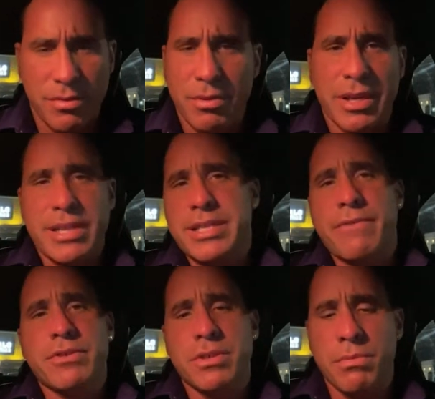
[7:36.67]
they got
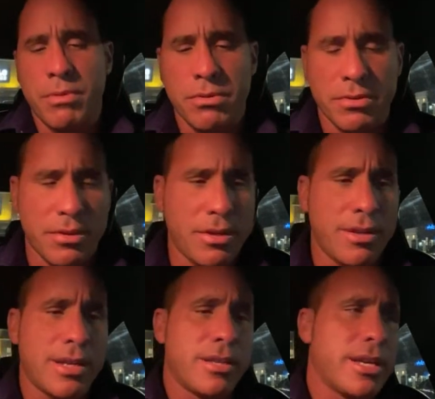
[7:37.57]
7 Super Bowls. They
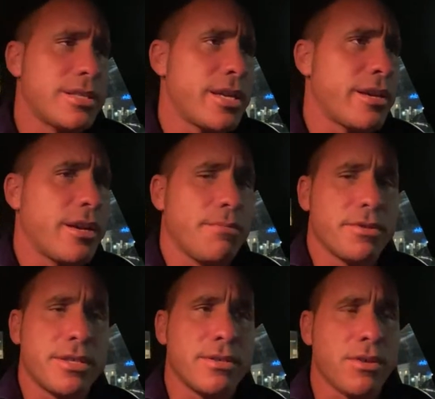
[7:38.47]
can take a couple
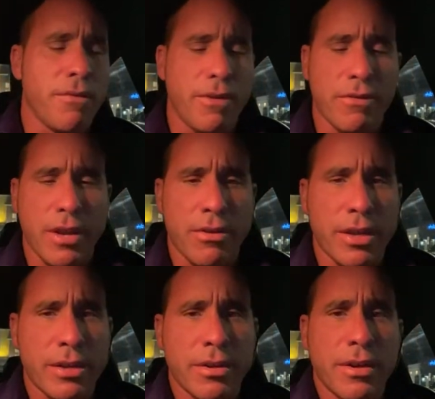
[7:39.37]
seasons off every now and then.